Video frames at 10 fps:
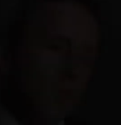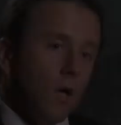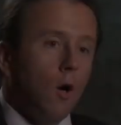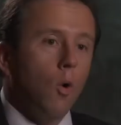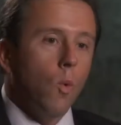
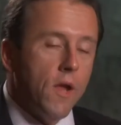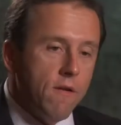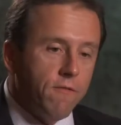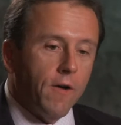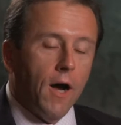So
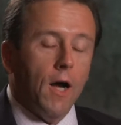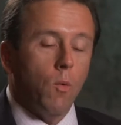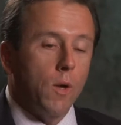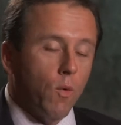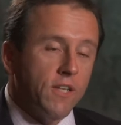
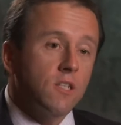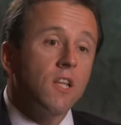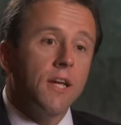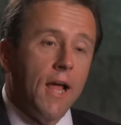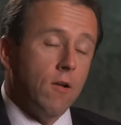we
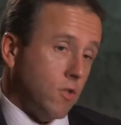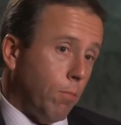recently announced